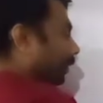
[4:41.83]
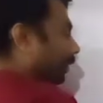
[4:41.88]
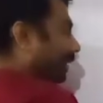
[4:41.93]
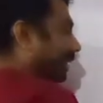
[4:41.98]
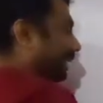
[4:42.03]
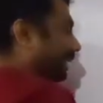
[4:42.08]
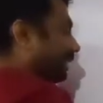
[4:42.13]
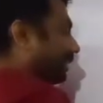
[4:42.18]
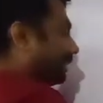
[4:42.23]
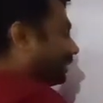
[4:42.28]

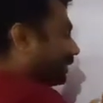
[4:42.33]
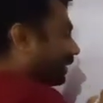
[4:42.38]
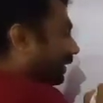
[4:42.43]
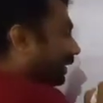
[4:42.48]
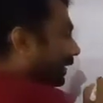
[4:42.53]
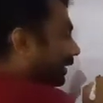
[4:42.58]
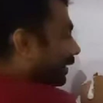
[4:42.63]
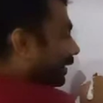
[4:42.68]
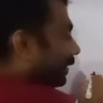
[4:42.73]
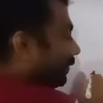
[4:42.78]
It is
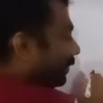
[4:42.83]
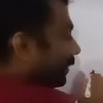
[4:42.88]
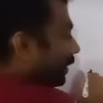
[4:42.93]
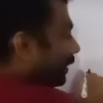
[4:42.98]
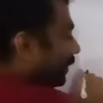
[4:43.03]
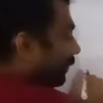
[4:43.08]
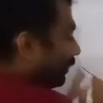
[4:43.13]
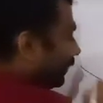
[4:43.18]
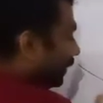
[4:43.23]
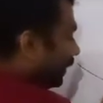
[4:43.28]
connected with a
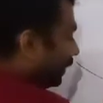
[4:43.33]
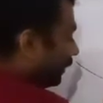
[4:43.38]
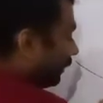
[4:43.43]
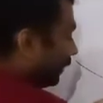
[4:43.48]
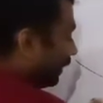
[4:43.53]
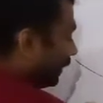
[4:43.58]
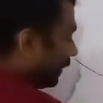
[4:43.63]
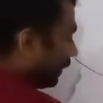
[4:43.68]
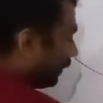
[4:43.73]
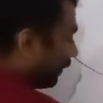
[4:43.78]

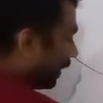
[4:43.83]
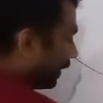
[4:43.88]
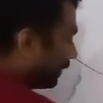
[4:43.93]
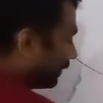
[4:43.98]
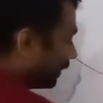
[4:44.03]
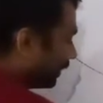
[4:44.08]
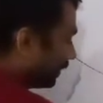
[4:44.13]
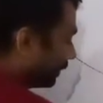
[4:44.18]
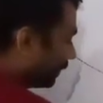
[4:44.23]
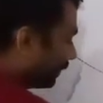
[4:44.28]
different
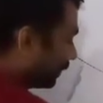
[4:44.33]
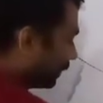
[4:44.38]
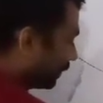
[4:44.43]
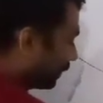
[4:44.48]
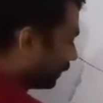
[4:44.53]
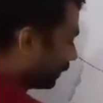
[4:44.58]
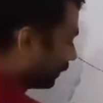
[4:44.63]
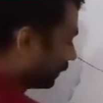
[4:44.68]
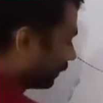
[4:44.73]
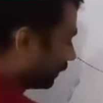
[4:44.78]
devices.
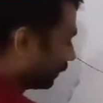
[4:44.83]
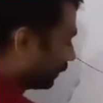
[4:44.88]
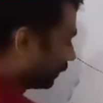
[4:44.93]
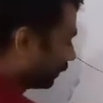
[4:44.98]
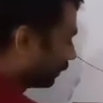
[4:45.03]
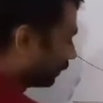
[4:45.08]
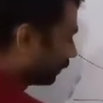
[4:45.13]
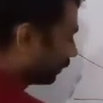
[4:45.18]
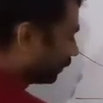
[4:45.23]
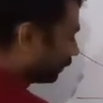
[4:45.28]

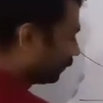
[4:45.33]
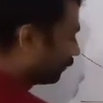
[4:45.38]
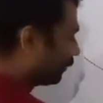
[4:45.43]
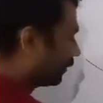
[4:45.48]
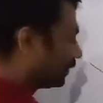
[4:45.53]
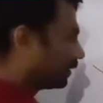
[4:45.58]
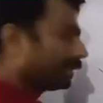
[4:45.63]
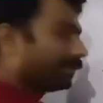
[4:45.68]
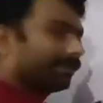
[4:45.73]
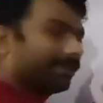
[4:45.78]

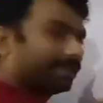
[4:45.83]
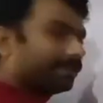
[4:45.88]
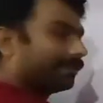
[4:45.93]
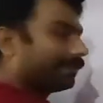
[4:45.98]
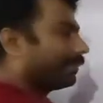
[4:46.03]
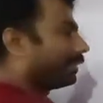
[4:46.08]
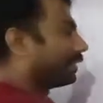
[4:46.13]
First device we will